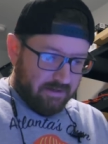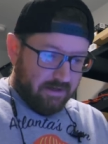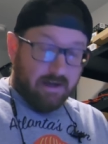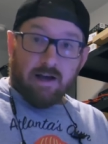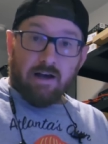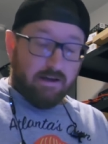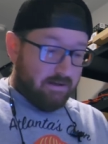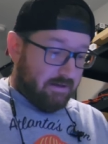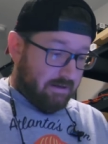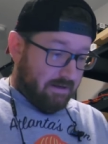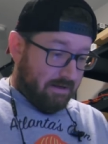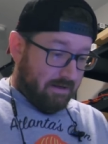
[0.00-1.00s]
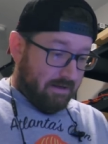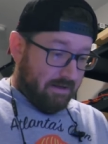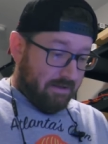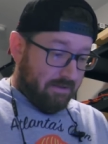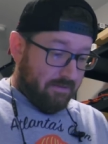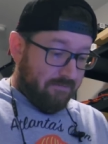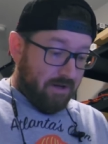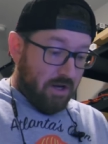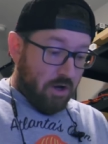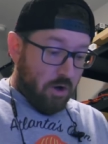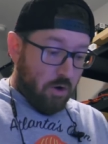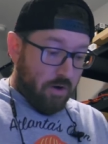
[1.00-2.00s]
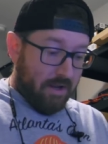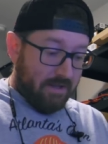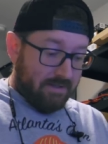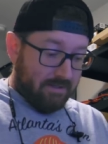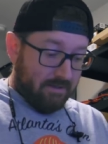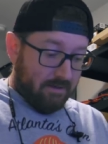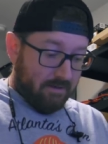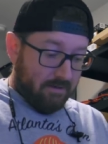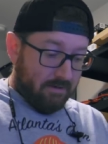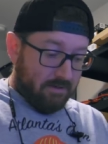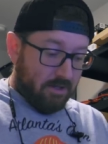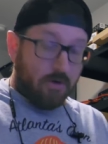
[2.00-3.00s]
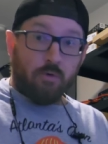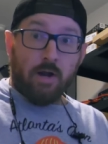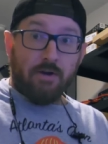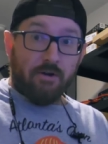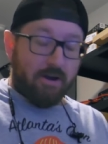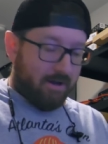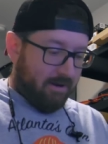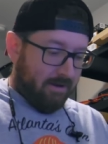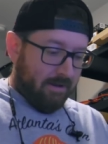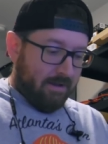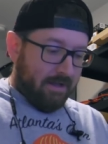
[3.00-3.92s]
The video is done rendering.